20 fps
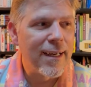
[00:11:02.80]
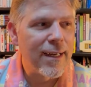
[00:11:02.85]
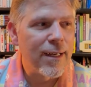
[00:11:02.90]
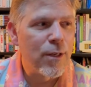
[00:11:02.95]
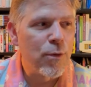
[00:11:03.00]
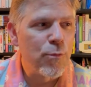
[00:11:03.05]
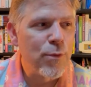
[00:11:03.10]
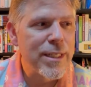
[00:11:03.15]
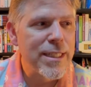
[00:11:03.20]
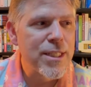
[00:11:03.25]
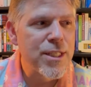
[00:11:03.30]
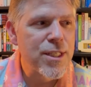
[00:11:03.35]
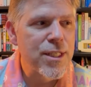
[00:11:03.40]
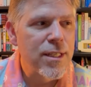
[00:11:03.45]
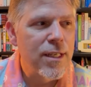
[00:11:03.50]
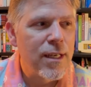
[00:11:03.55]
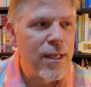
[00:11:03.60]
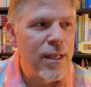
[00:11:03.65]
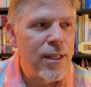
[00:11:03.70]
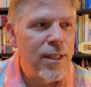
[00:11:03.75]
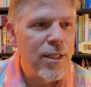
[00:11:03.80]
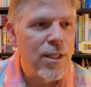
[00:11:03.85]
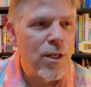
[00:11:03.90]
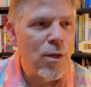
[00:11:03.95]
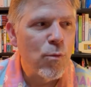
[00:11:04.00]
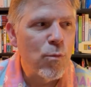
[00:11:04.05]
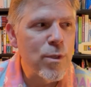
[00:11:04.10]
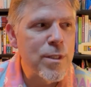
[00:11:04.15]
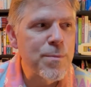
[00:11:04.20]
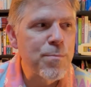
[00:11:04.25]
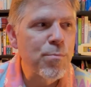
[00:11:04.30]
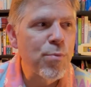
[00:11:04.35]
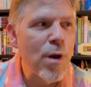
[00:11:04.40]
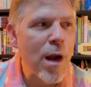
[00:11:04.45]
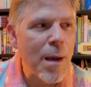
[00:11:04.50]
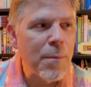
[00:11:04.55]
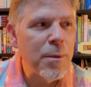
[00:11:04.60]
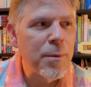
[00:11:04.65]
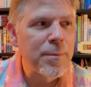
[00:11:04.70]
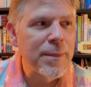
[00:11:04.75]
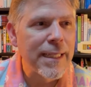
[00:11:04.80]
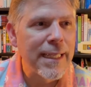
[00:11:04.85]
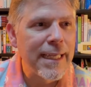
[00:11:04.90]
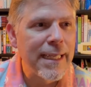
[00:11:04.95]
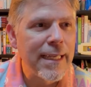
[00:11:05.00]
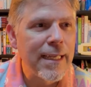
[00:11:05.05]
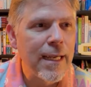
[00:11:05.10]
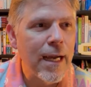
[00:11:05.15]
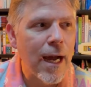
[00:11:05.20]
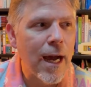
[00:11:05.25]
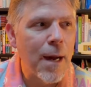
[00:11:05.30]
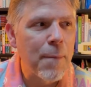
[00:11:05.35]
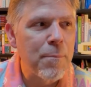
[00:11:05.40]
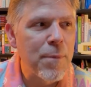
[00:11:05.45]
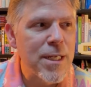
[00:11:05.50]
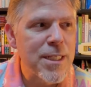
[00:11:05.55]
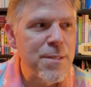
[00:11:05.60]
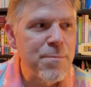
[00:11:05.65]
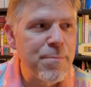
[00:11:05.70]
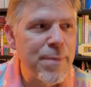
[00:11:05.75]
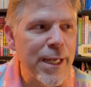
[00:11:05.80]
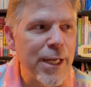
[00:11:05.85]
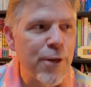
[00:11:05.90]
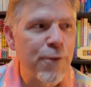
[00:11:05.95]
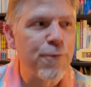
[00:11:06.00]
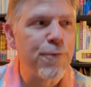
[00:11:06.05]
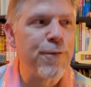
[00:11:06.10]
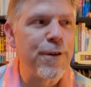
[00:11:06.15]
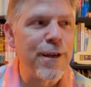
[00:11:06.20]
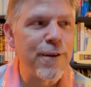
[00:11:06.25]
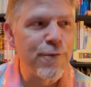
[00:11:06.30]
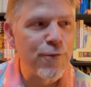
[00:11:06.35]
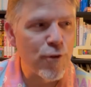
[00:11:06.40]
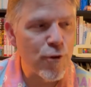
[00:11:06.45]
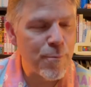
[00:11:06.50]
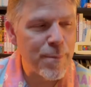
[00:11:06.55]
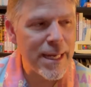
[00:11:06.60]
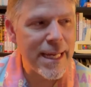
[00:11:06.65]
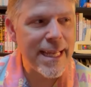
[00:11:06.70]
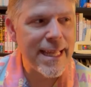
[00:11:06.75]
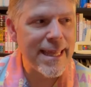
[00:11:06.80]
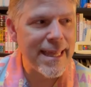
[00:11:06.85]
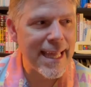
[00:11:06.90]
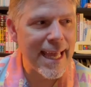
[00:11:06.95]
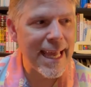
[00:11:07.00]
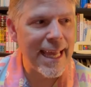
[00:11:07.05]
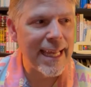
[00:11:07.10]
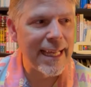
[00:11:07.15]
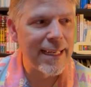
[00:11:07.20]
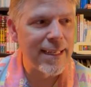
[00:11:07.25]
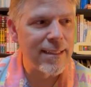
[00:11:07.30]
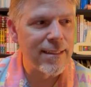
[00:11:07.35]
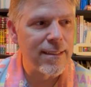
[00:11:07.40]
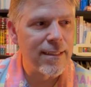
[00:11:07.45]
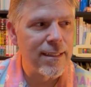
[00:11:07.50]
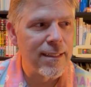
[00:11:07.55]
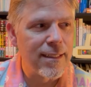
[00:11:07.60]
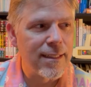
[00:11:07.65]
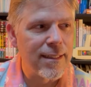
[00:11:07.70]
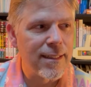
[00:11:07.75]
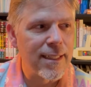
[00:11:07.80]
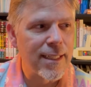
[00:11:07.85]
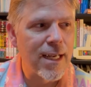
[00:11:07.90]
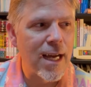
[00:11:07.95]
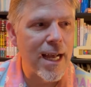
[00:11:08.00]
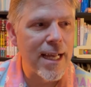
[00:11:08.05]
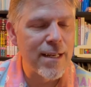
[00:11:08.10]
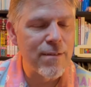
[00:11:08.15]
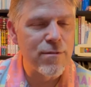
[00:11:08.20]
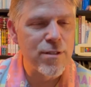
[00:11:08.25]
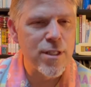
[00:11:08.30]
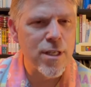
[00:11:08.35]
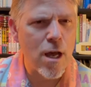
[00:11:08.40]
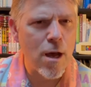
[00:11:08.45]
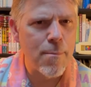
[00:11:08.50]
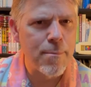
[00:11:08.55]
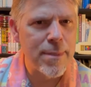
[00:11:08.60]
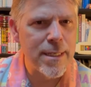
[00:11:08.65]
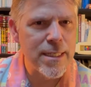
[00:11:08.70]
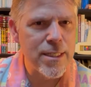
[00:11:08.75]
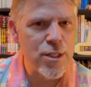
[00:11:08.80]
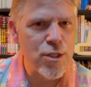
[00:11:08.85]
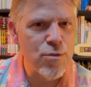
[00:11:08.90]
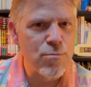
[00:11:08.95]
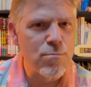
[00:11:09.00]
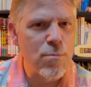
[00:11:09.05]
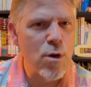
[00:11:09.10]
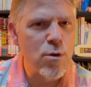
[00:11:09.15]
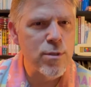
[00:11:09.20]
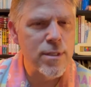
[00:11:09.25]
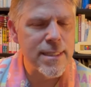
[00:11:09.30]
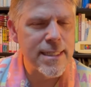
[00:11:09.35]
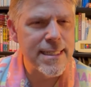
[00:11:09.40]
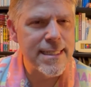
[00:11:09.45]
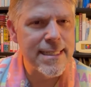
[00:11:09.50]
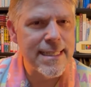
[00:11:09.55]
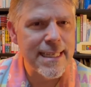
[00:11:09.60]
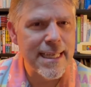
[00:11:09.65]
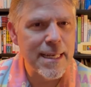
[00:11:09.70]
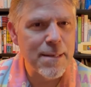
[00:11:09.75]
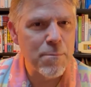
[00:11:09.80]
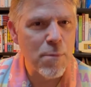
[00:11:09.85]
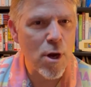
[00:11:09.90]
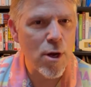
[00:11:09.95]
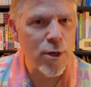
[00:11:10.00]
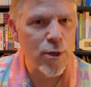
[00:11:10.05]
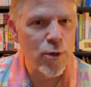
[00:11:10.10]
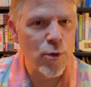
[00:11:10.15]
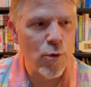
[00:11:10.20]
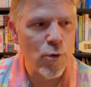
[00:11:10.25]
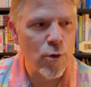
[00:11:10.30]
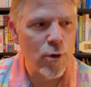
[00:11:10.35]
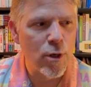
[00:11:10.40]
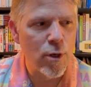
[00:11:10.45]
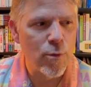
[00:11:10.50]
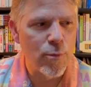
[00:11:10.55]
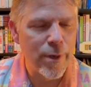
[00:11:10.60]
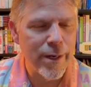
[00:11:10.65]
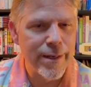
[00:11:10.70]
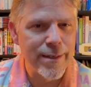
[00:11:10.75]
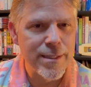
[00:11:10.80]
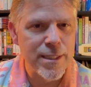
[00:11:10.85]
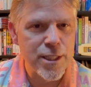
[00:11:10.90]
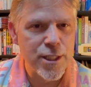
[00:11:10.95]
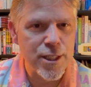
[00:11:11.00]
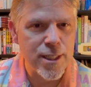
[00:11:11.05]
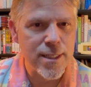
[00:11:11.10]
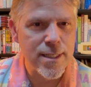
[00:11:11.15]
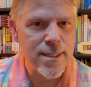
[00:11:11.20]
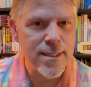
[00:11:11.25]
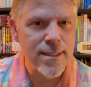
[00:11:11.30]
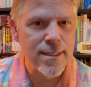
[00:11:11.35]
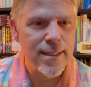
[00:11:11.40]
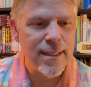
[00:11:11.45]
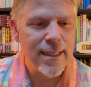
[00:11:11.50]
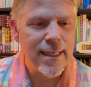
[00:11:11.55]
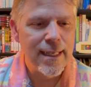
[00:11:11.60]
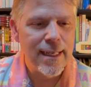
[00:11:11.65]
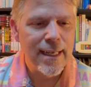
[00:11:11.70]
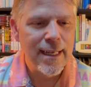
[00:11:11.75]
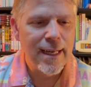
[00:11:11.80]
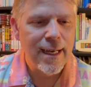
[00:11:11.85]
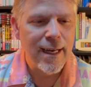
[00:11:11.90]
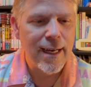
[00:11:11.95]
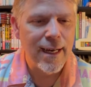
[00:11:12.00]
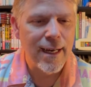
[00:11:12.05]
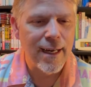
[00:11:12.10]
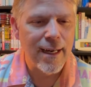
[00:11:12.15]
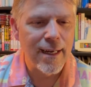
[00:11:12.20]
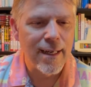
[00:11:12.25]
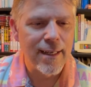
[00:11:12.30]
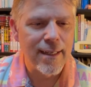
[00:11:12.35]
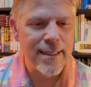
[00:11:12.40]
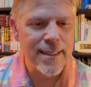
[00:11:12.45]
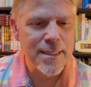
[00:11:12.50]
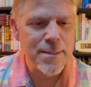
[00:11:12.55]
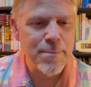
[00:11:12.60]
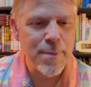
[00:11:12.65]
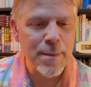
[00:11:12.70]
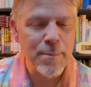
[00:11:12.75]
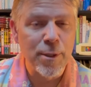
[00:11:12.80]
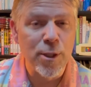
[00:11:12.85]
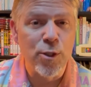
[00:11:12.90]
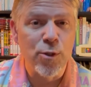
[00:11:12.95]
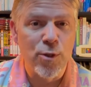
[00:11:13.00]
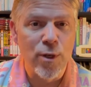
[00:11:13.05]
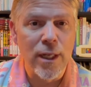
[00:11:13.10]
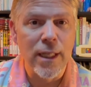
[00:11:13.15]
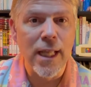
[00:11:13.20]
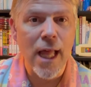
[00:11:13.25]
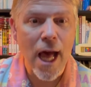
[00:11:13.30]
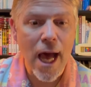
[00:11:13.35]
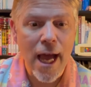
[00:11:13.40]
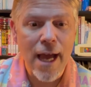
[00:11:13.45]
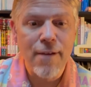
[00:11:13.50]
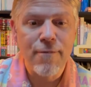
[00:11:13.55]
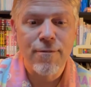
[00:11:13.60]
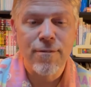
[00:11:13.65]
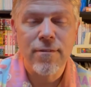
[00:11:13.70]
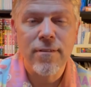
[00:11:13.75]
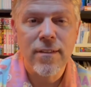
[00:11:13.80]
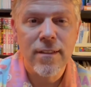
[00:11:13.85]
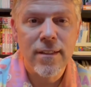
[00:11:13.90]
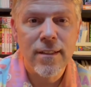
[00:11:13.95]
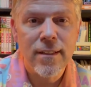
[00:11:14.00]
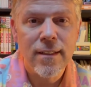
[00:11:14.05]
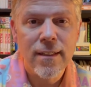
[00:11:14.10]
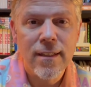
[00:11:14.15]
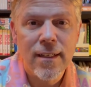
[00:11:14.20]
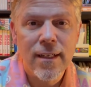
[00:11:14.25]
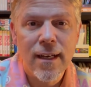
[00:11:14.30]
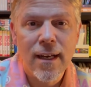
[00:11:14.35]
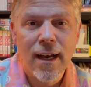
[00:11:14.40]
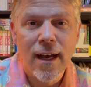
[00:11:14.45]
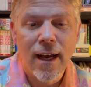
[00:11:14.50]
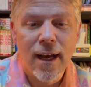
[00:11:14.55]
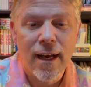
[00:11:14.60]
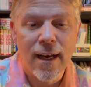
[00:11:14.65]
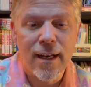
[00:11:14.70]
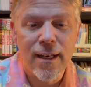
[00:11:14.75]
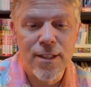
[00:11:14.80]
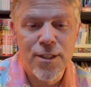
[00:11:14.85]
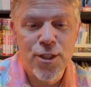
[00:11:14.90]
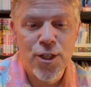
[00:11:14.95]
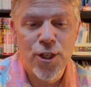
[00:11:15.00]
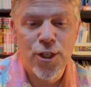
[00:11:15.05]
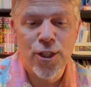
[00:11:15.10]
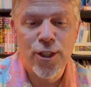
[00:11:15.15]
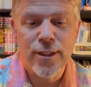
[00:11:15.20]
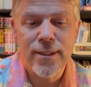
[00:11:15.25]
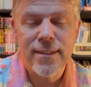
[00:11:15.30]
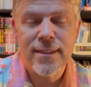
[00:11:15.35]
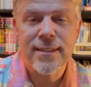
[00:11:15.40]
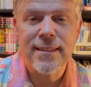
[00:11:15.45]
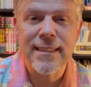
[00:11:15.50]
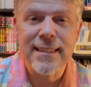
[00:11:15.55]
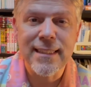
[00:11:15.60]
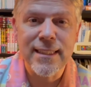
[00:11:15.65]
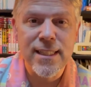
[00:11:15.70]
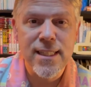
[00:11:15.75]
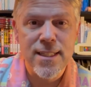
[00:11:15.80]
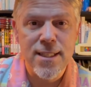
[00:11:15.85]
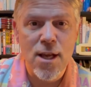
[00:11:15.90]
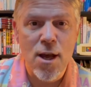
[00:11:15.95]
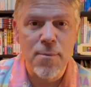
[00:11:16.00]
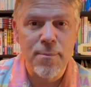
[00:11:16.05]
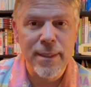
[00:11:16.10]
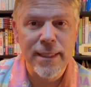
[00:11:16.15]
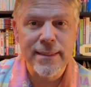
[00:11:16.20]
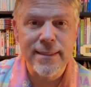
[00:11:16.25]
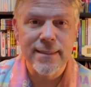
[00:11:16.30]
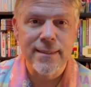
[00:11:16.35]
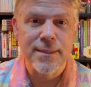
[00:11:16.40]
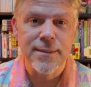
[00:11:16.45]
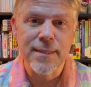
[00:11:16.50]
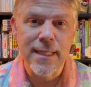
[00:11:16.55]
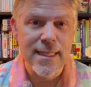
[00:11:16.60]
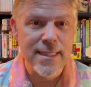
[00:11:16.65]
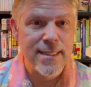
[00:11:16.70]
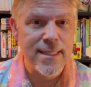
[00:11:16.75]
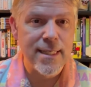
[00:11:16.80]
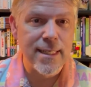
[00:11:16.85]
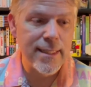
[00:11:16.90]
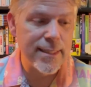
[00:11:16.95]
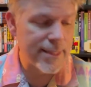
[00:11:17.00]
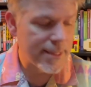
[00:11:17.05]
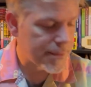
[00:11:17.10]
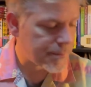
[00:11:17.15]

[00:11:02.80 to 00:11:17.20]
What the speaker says: which was probably a much bigger fear for me than the kind of zombies you mostly see in modern horror, where it's just it's people who are alive turned into zombies and such.